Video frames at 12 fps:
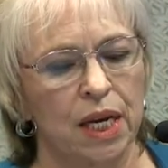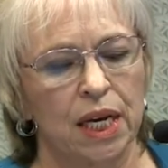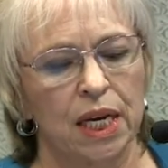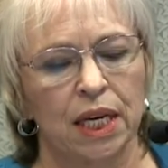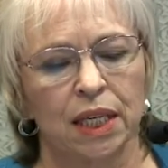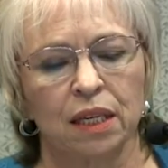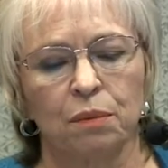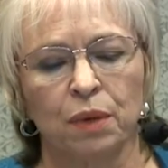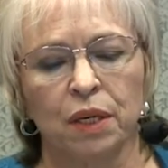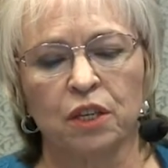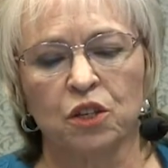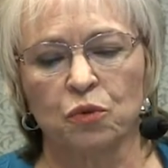It can be
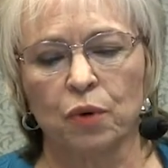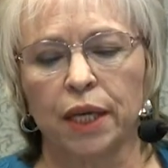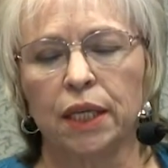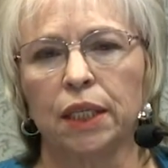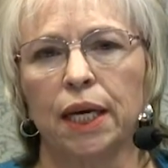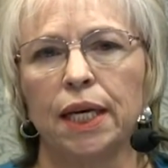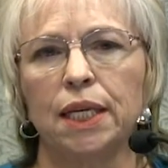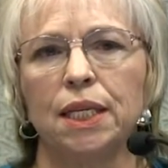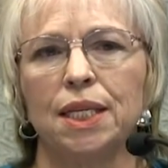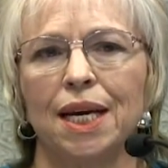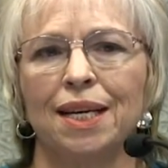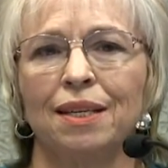
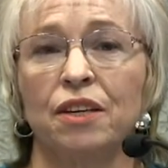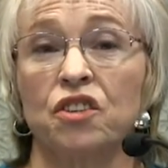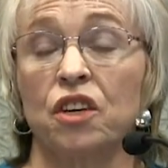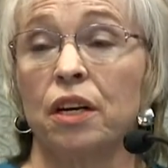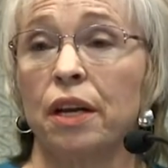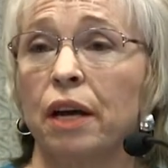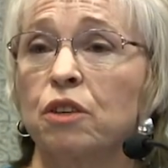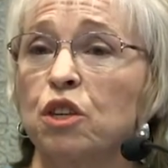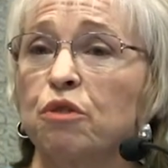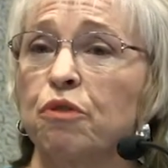dysregulated and disconnected